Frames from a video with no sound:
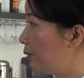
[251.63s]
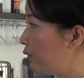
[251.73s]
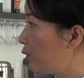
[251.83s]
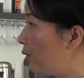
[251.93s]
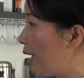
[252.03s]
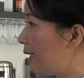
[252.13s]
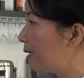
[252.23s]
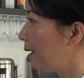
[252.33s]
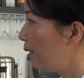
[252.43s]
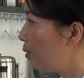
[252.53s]
so that it's
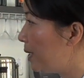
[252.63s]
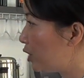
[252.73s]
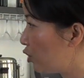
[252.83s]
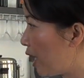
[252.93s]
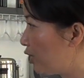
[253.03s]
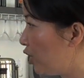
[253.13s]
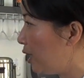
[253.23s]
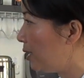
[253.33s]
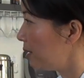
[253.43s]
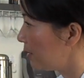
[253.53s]
a little bit
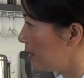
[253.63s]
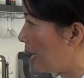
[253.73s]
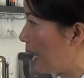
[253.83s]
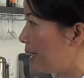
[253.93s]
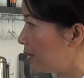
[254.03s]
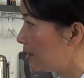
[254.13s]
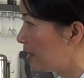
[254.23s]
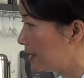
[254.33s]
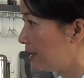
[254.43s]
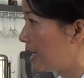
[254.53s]
stretchy and it
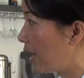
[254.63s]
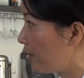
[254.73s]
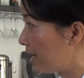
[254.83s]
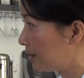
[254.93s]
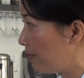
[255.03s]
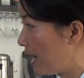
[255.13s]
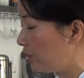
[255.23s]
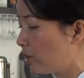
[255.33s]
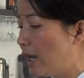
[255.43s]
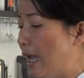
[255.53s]
doesn't tear as
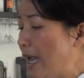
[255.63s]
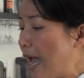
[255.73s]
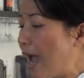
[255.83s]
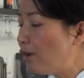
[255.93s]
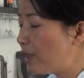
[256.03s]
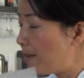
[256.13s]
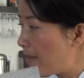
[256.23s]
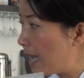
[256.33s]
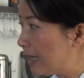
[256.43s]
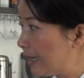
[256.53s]
much. How they
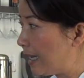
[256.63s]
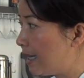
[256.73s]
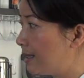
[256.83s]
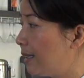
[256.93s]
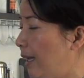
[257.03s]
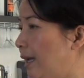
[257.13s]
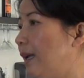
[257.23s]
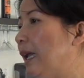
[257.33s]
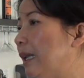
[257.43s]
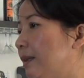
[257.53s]
make these
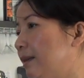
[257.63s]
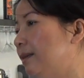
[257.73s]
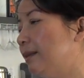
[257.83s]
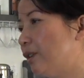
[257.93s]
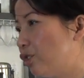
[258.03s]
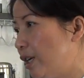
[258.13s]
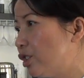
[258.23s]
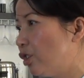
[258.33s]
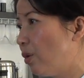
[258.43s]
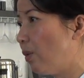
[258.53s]
in the
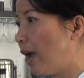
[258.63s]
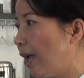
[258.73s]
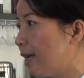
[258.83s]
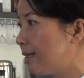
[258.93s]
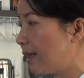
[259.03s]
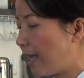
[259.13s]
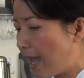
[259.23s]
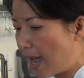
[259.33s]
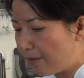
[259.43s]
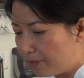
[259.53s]
traditional way is that
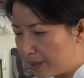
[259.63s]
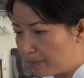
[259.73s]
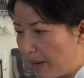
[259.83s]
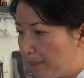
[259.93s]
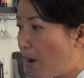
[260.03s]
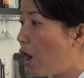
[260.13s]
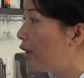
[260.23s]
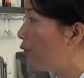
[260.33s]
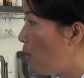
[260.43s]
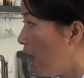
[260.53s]
they have this big
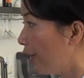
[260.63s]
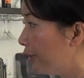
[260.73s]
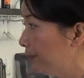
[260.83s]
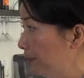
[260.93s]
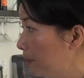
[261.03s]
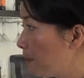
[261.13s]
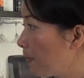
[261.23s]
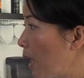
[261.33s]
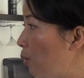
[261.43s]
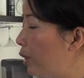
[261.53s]
pot of water
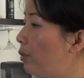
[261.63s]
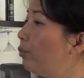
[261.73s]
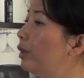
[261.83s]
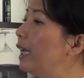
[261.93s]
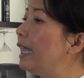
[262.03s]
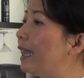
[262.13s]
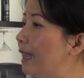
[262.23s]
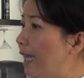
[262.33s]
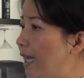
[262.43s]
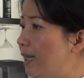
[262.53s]
with a really
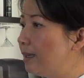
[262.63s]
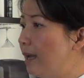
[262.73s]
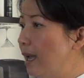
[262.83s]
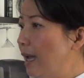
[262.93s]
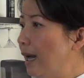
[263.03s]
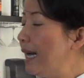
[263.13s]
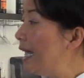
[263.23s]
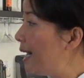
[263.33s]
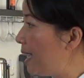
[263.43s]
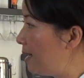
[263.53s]
thin
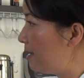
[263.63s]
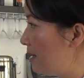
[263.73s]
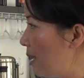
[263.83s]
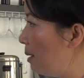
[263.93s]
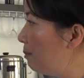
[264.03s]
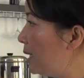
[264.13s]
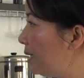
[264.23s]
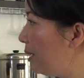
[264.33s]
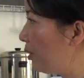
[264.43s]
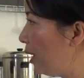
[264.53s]
linen
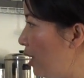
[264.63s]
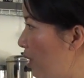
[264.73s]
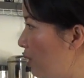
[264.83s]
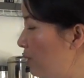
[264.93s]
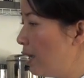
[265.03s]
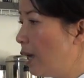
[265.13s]
material